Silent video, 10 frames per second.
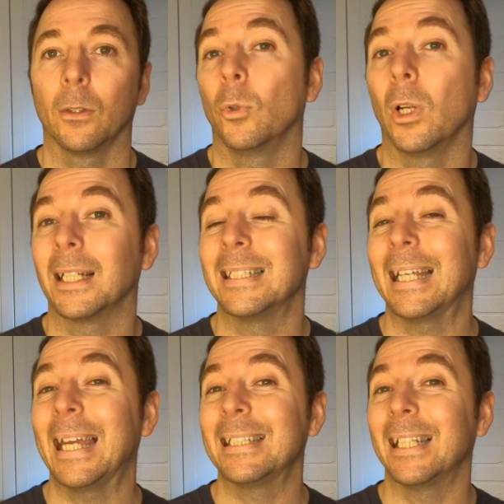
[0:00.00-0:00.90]
All I can
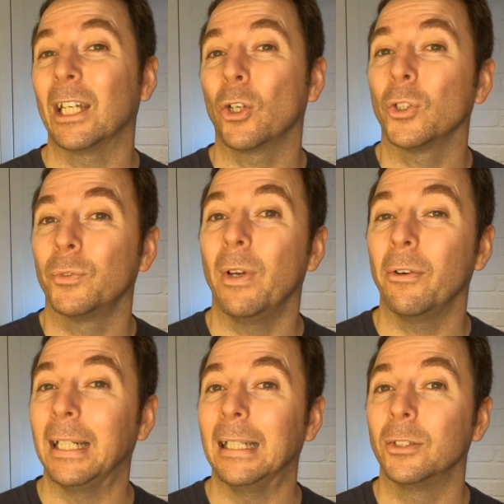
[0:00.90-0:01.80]
say is that it cost
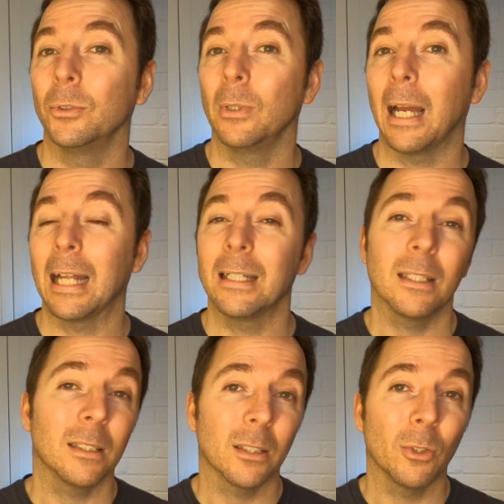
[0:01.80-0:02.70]
very little and
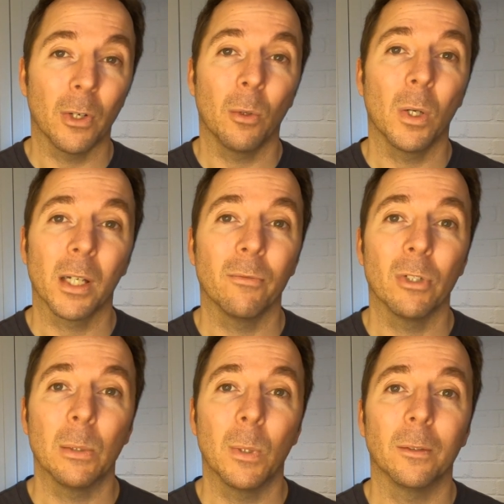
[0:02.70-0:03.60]
is so far working
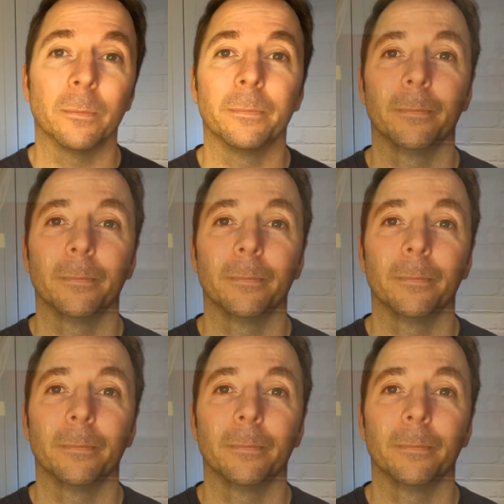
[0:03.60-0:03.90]
really well.